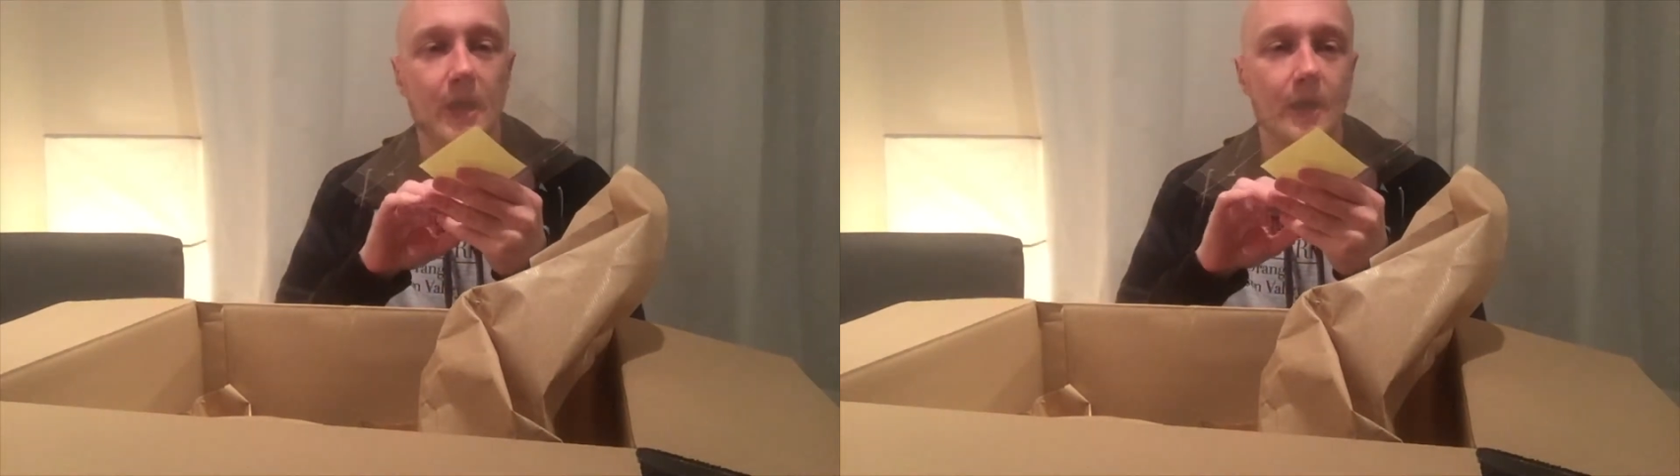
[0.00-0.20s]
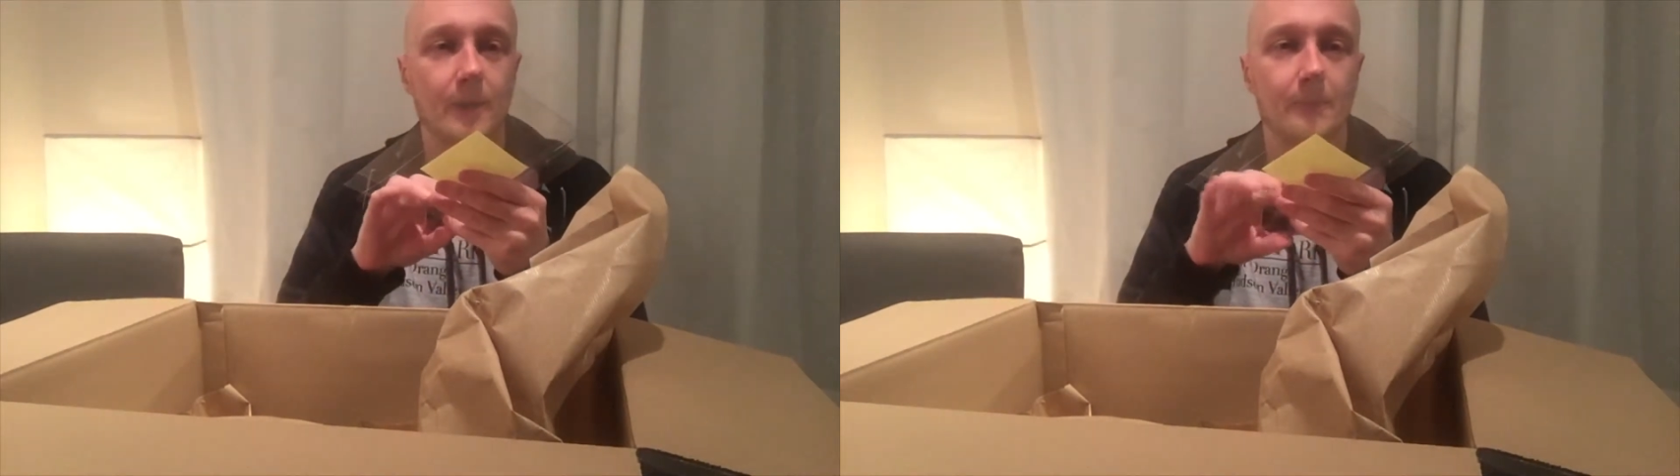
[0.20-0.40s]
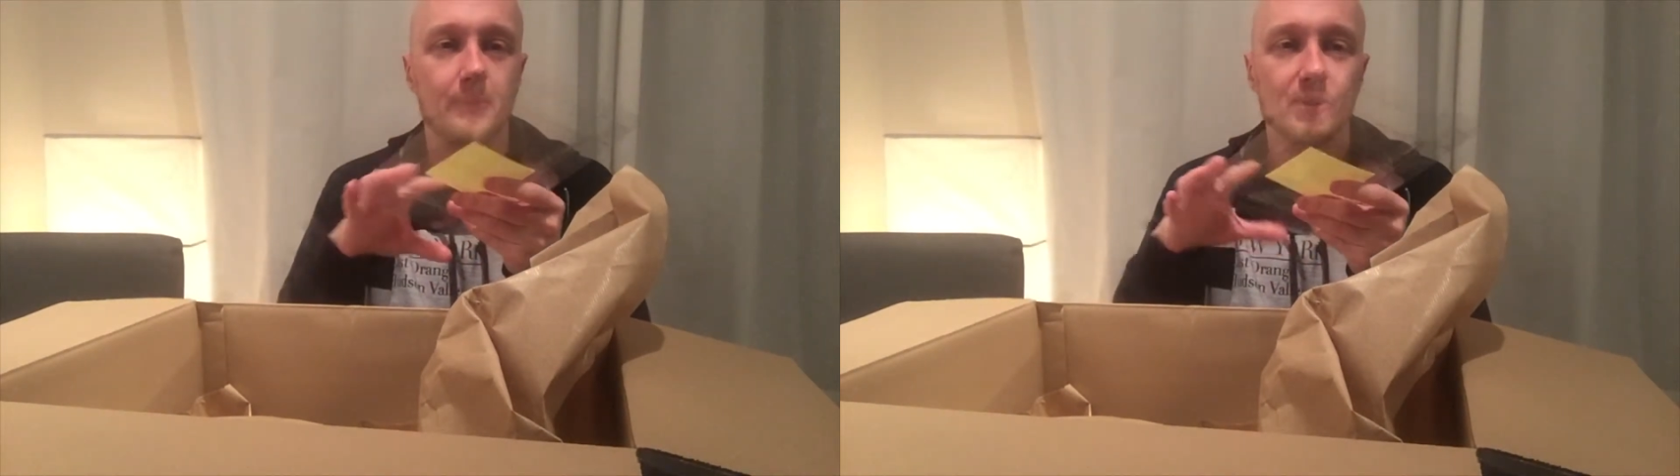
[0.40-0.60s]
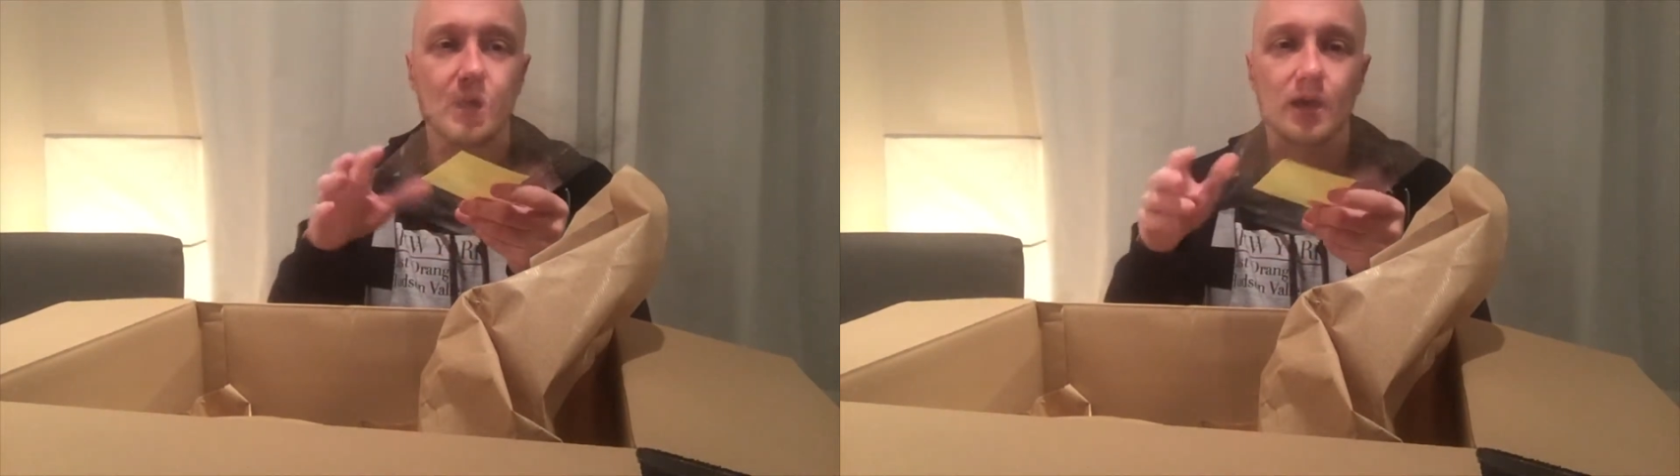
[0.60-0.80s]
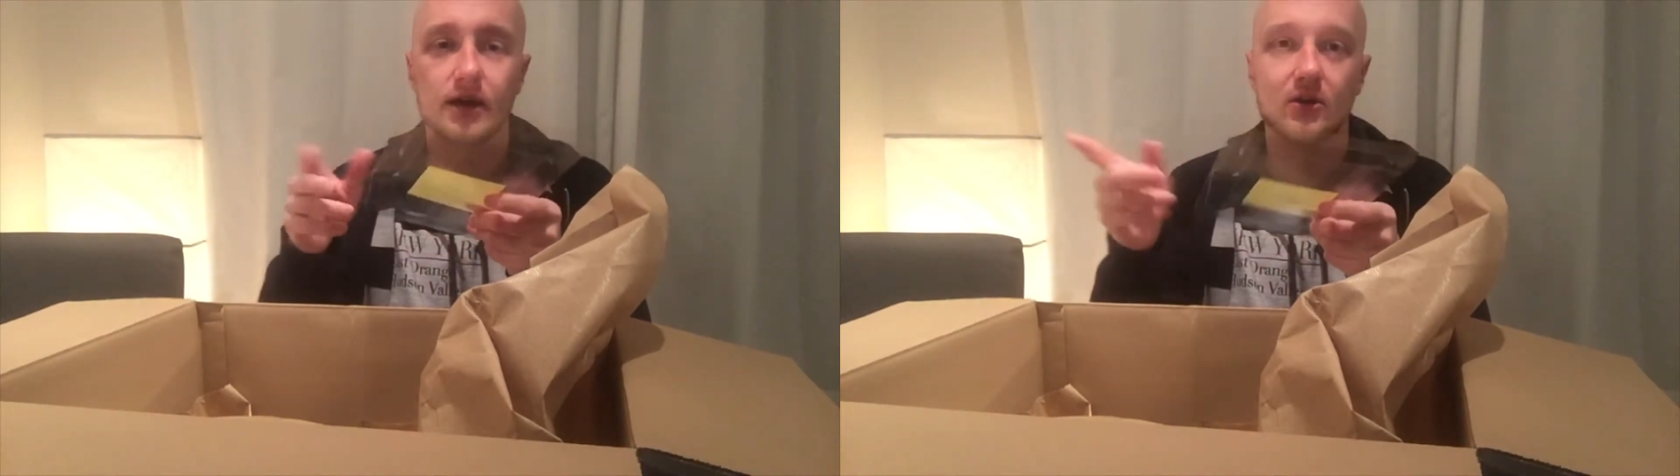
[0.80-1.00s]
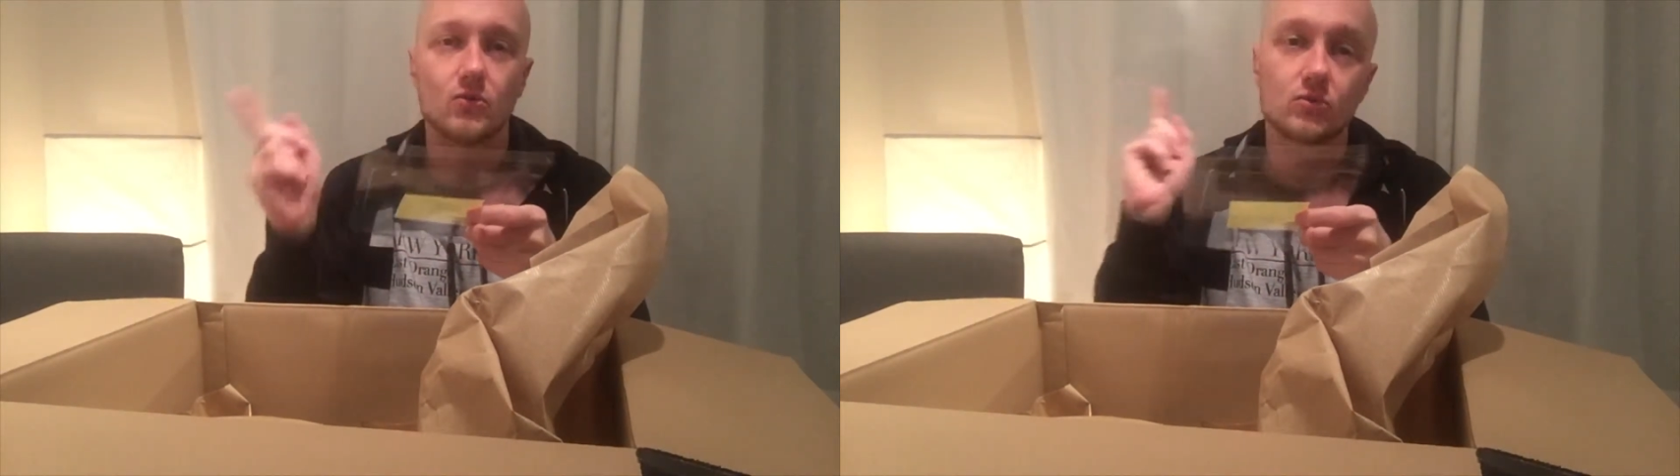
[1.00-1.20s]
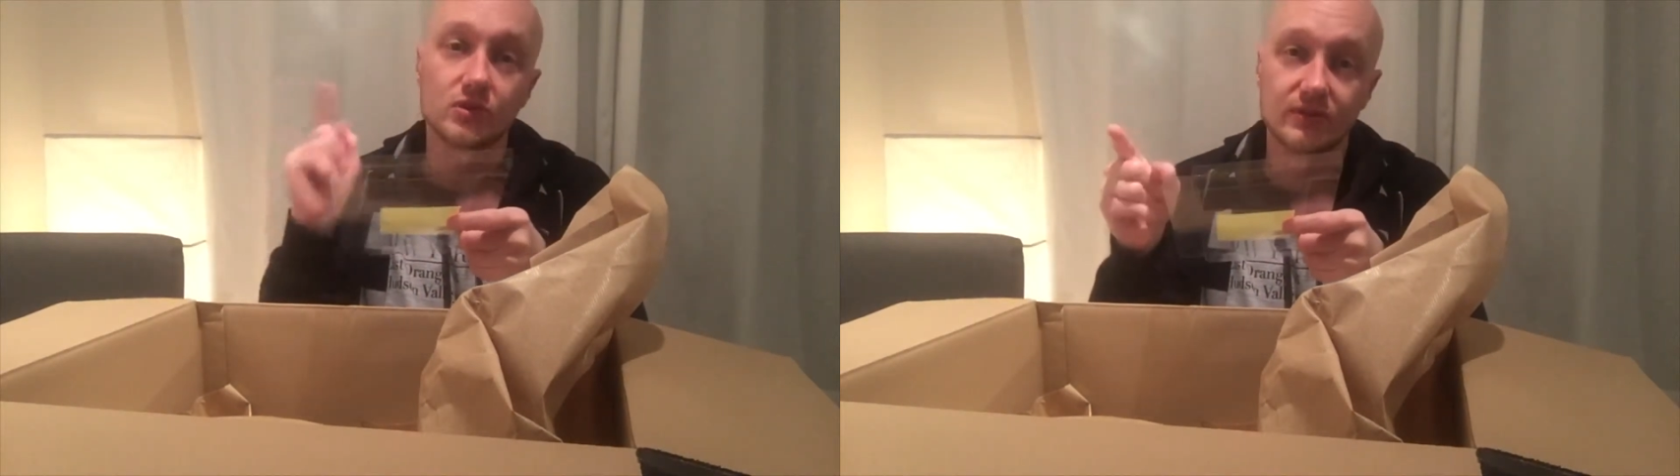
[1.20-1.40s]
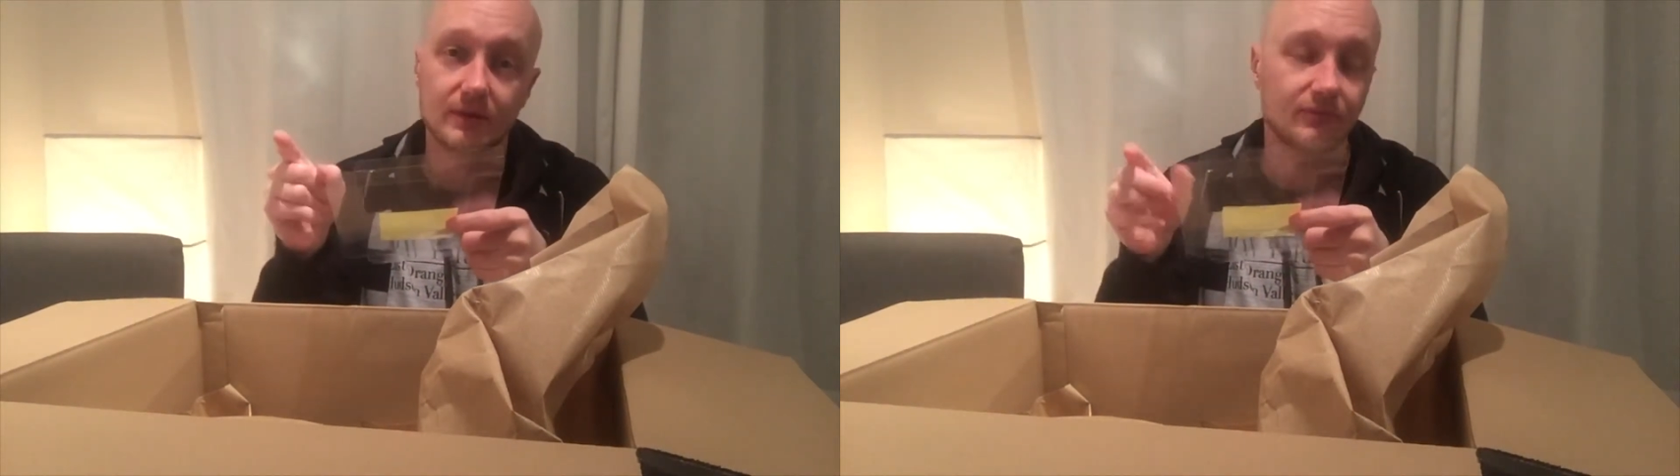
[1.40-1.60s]
but I
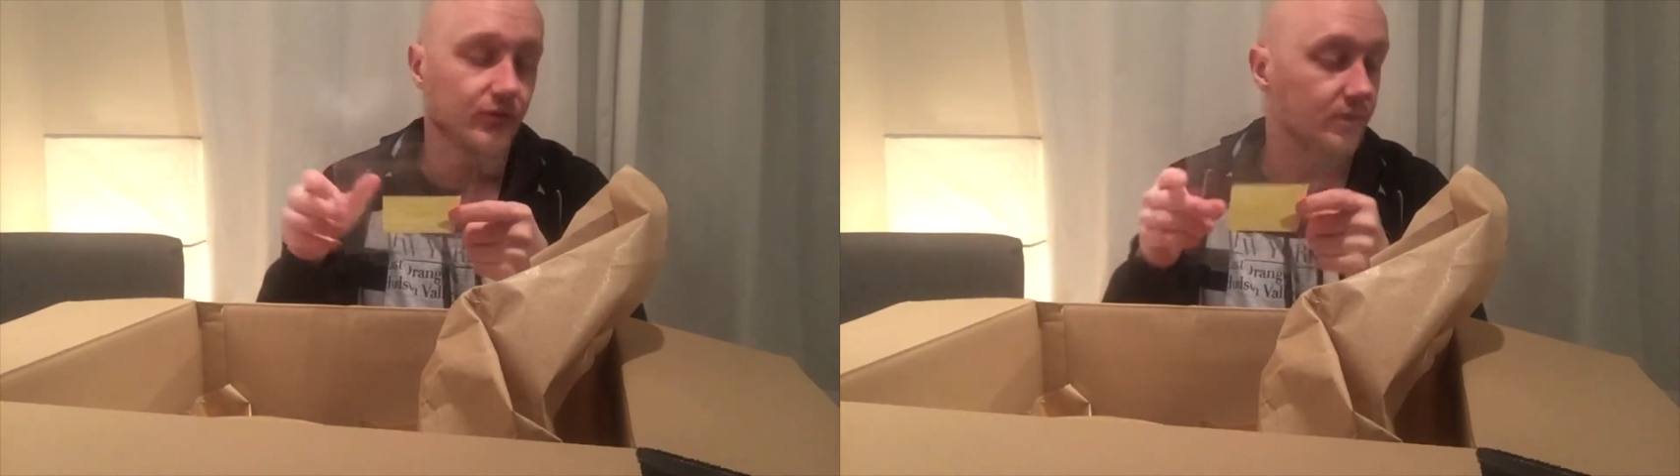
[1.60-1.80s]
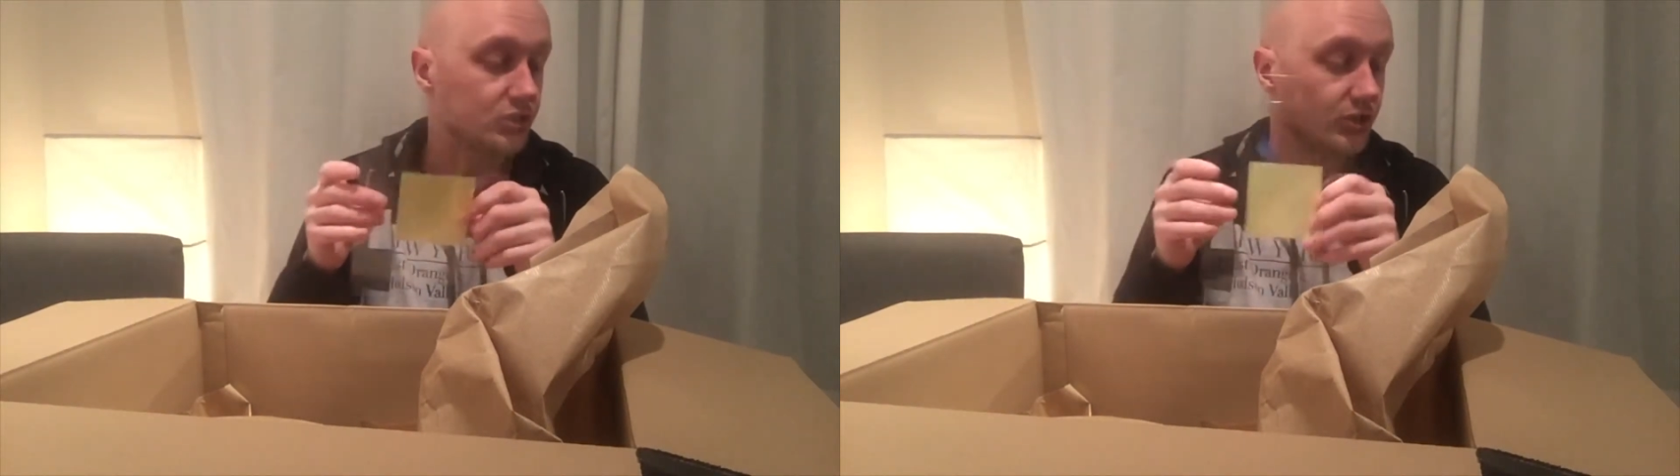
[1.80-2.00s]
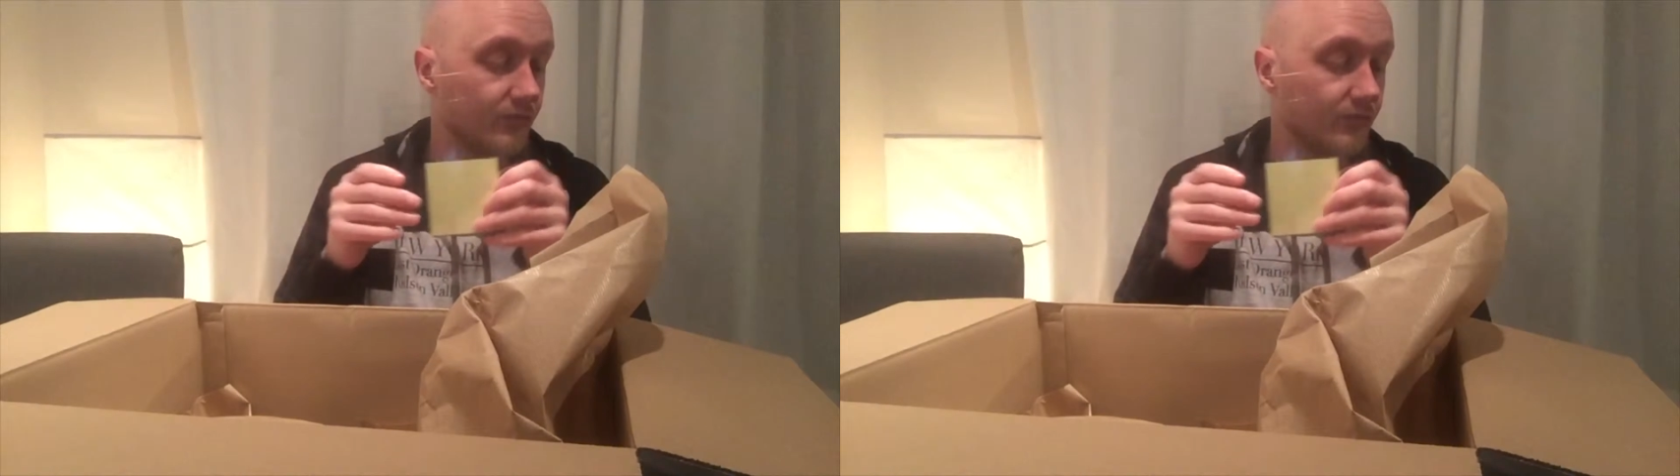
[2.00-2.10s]
ordered them for the